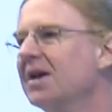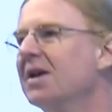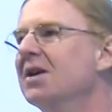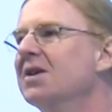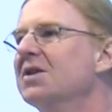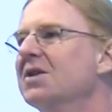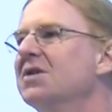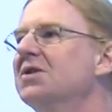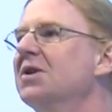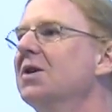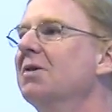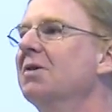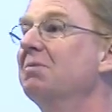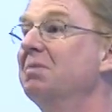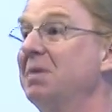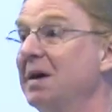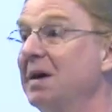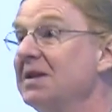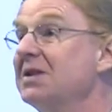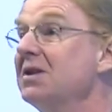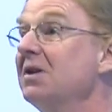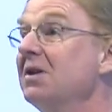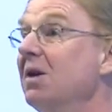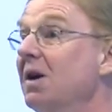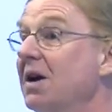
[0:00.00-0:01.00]
So
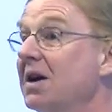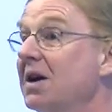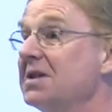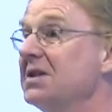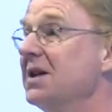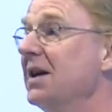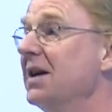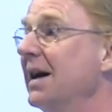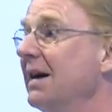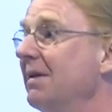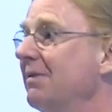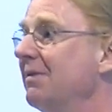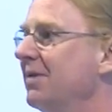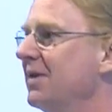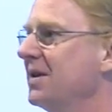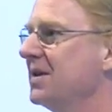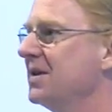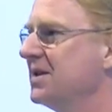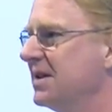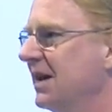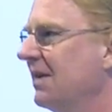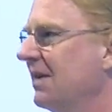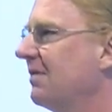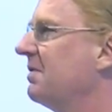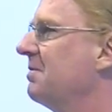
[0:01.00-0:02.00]
that's a long time for this
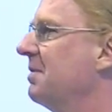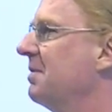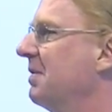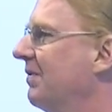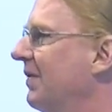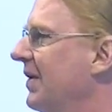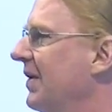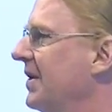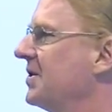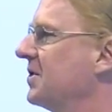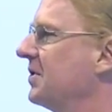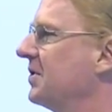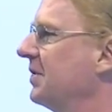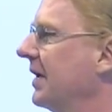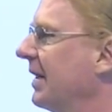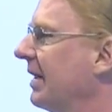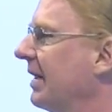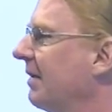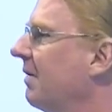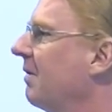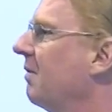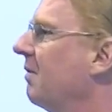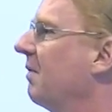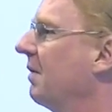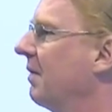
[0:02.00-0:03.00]
stuff to be
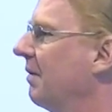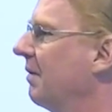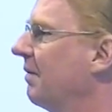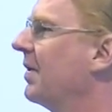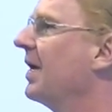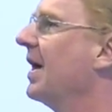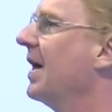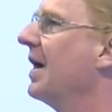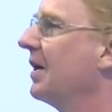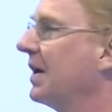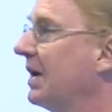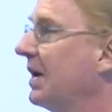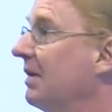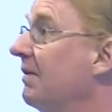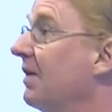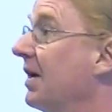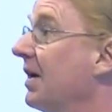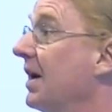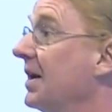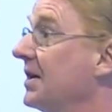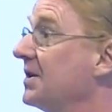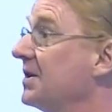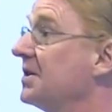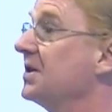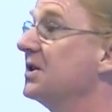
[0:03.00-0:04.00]
festering without giving
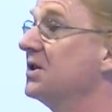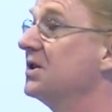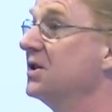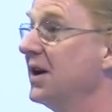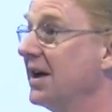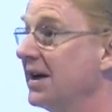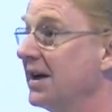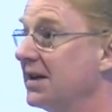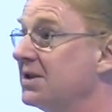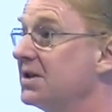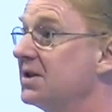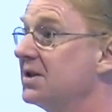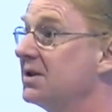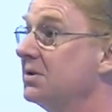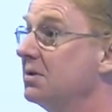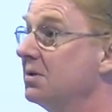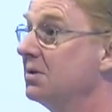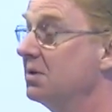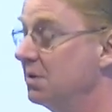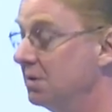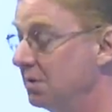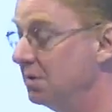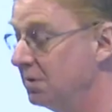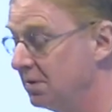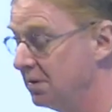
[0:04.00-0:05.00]
us a chance
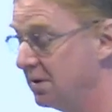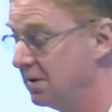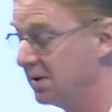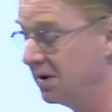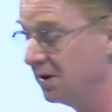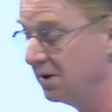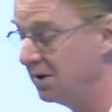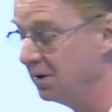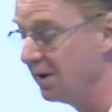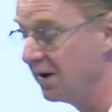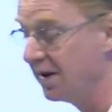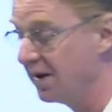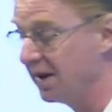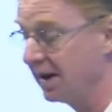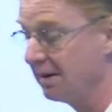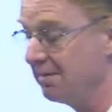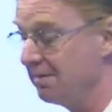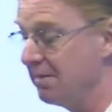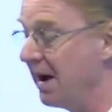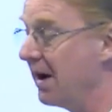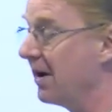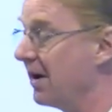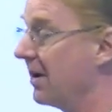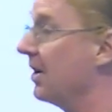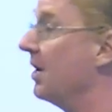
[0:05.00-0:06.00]
to do anything
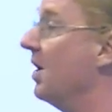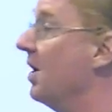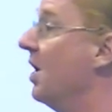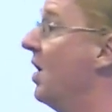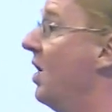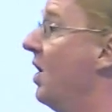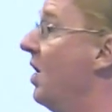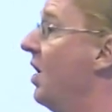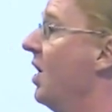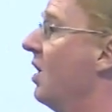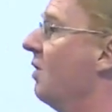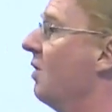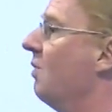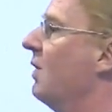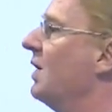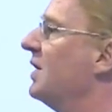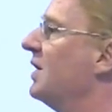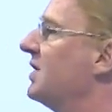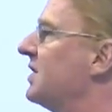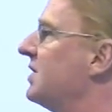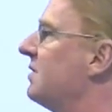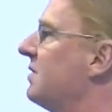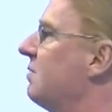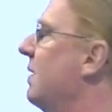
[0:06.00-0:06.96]
about it. Once